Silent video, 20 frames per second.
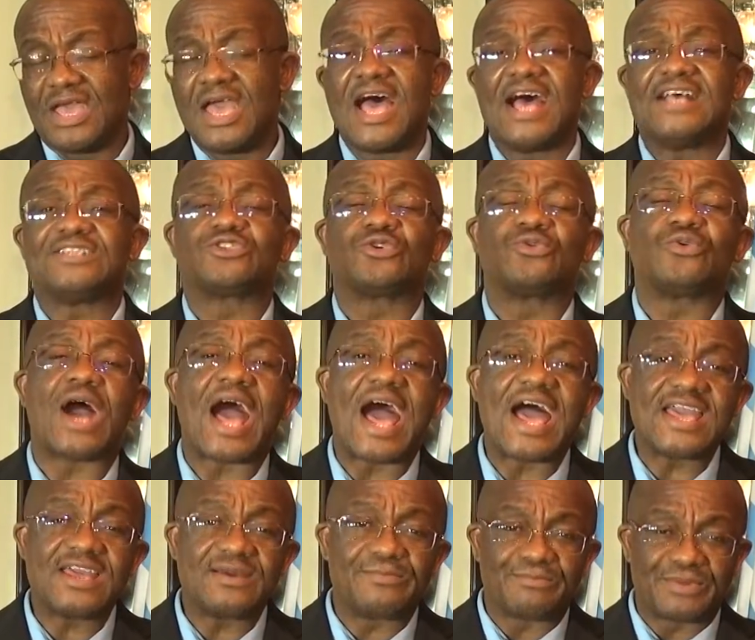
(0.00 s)
And so I
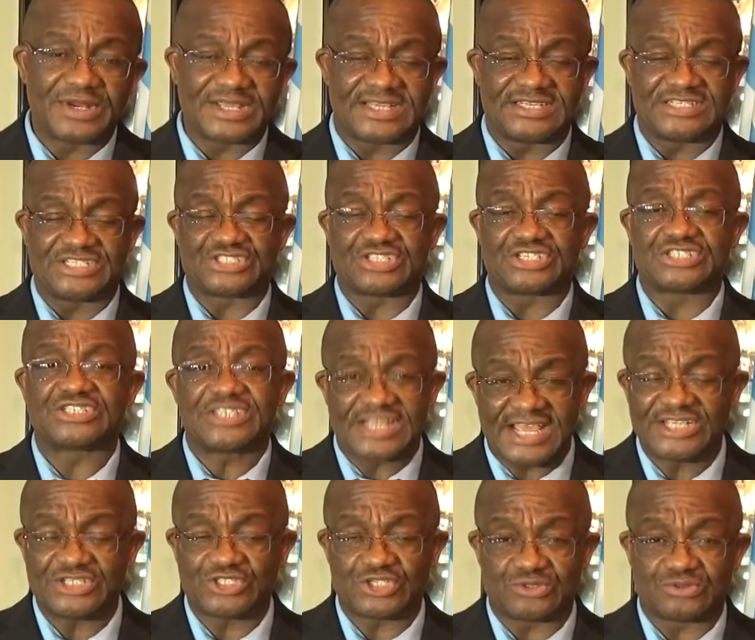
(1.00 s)
am bringing this
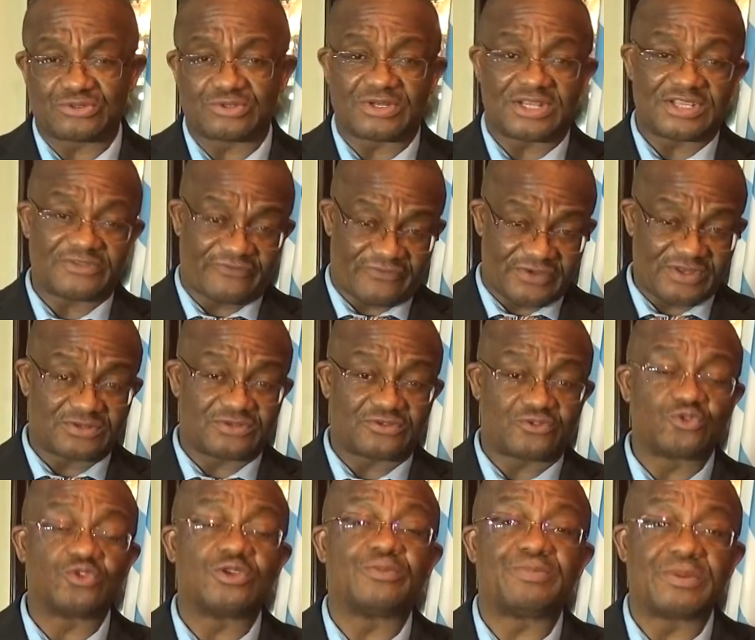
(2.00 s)
attention to
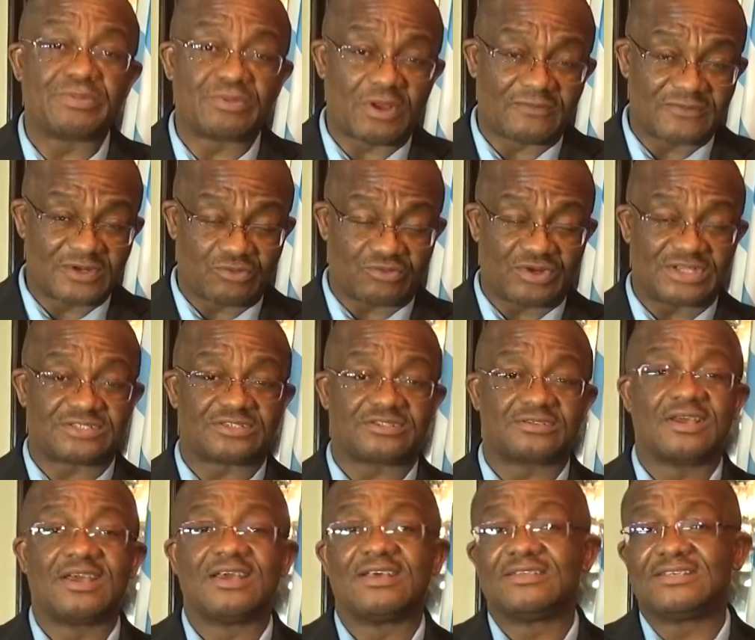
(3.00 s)
the people of
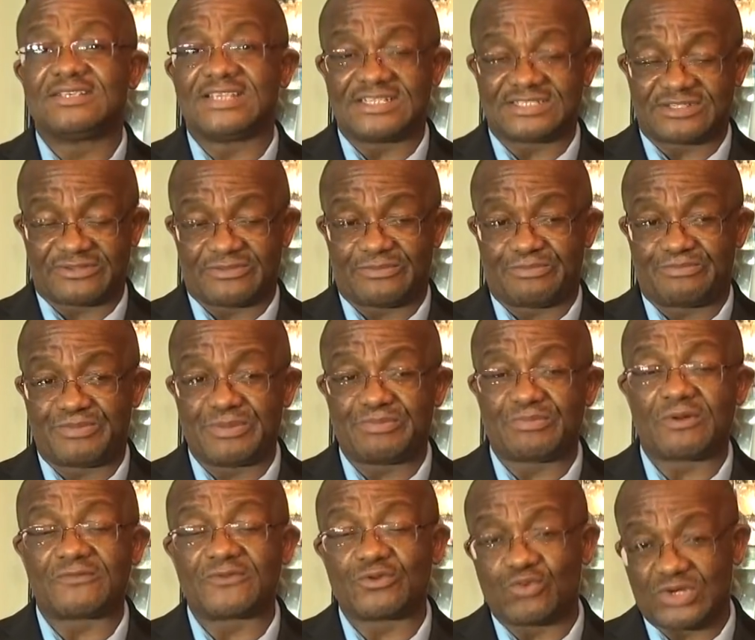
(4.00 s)
these
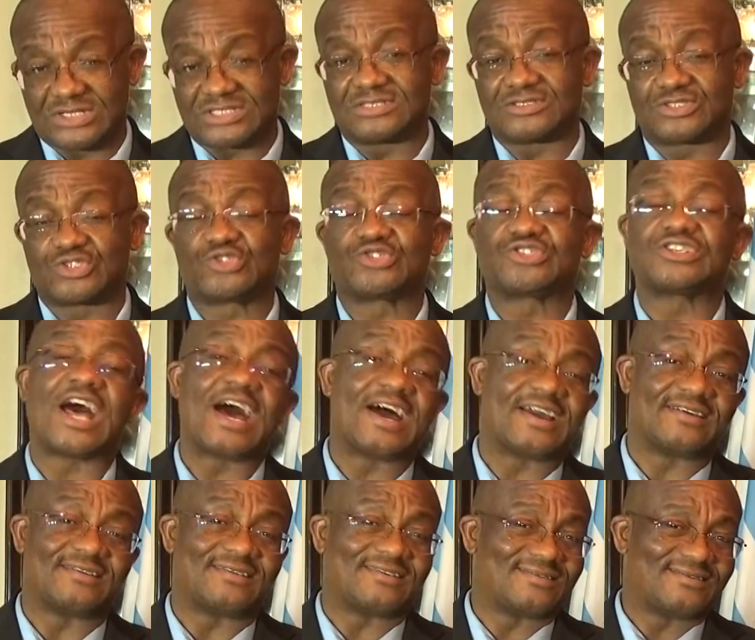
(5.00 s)
people of the Western
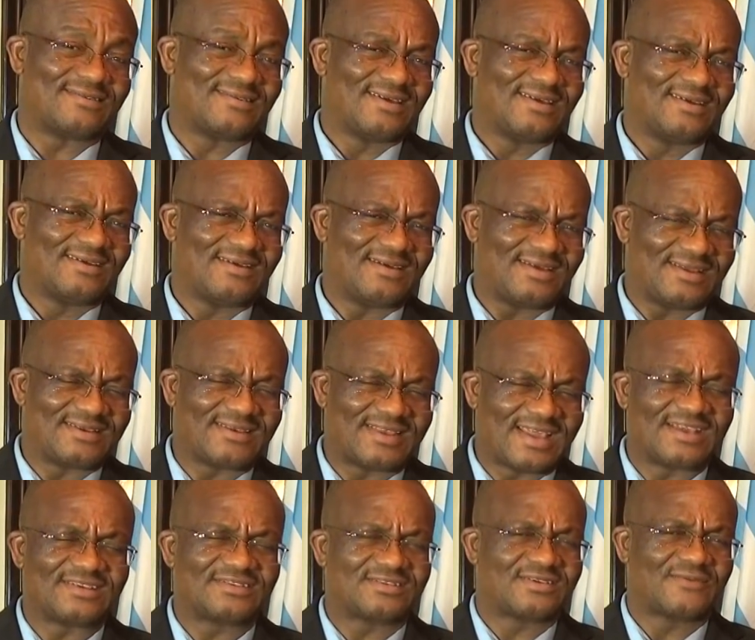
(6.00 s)
society, and
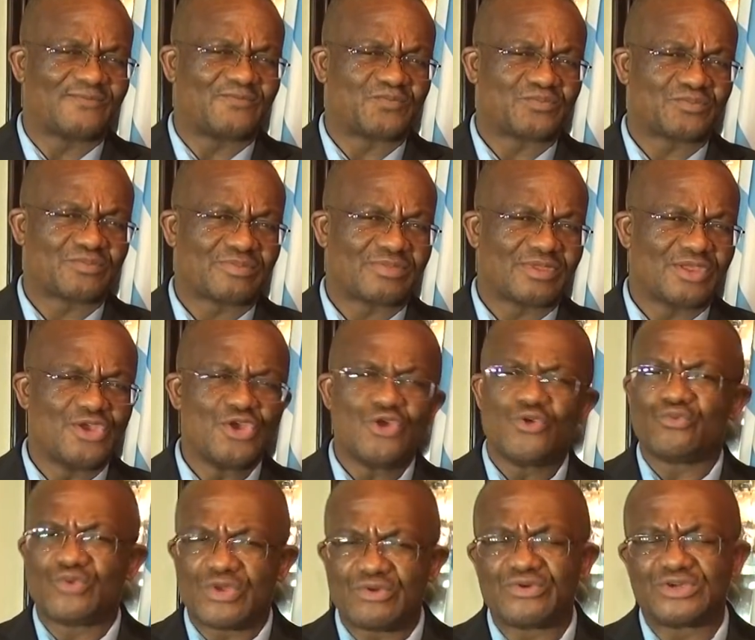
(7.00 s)
that
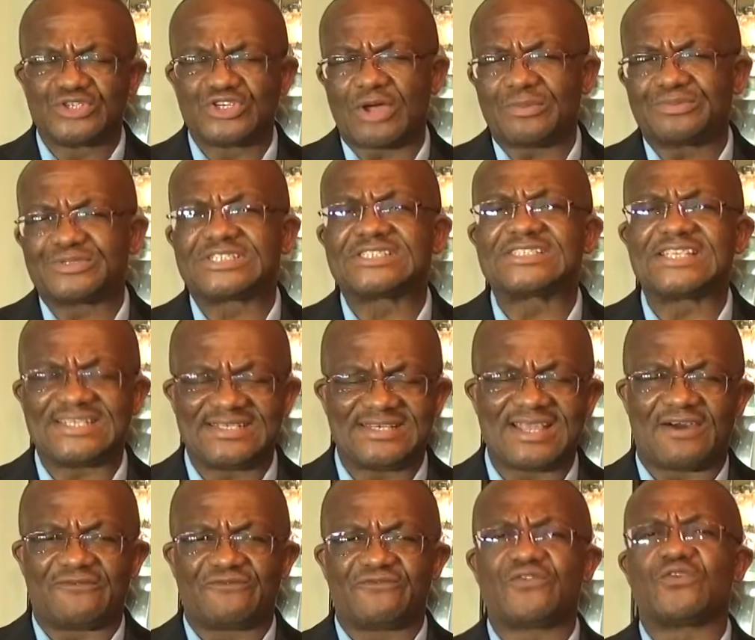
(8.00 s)
we will not sit
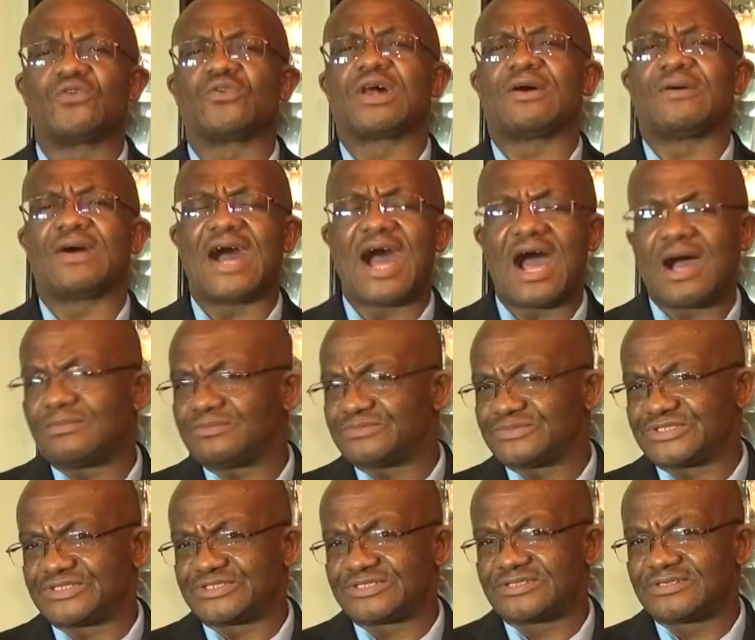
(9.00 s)
down, fold our
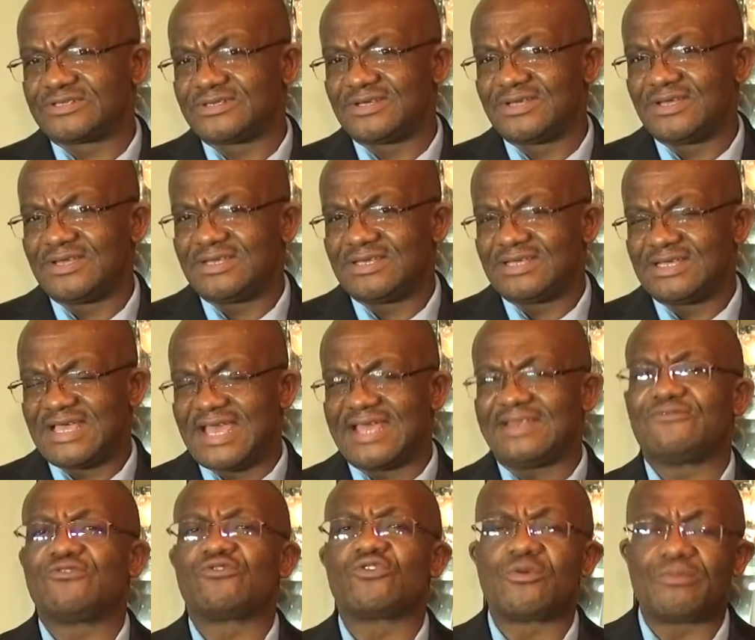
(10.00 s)
arms,
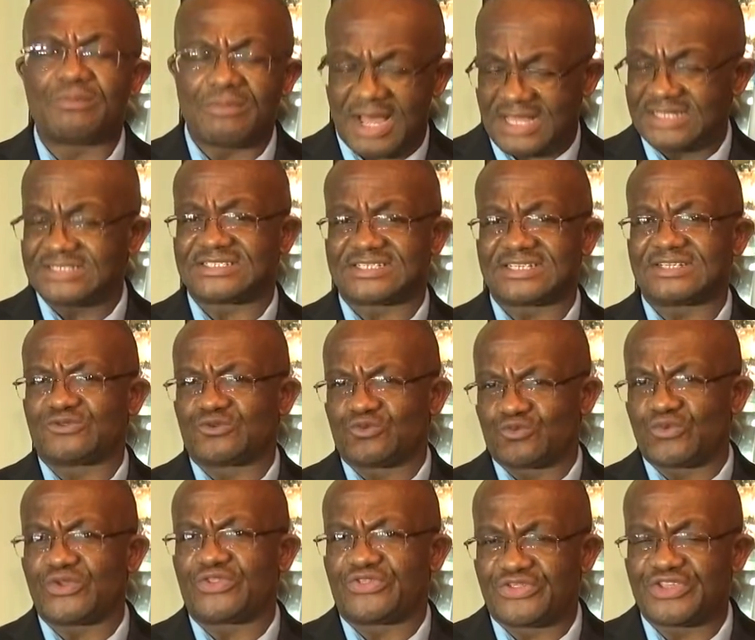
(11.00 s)
and romancing
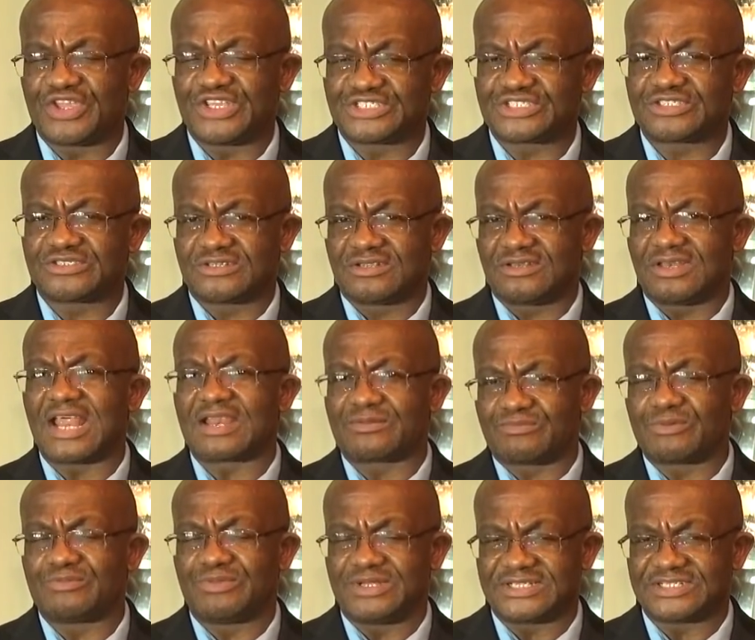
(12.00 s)
with this La
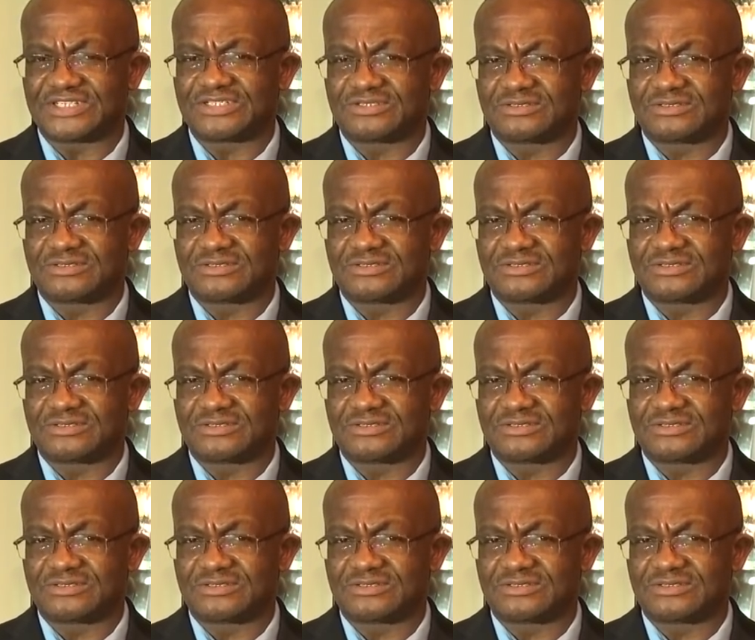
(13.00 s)
République.